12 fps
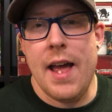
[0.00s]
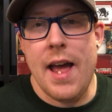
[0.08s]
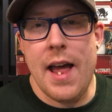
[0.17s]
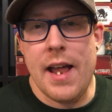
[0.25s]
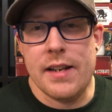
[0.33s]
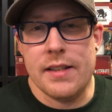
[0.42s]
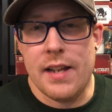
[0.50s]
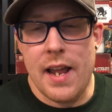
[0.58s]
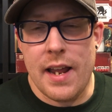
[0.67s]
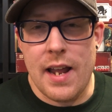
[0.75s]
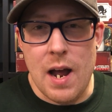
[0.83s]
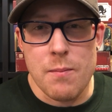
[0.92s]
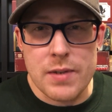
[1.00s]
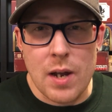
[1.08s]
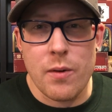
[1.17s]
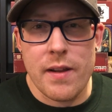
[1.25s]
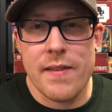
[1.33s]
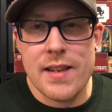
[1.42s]
and it comes
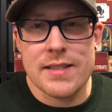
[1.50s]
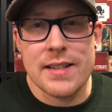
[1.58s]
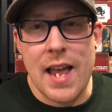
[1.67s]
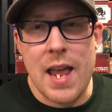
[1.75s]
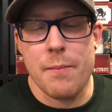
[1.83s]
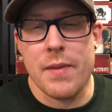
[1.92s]
out in this game.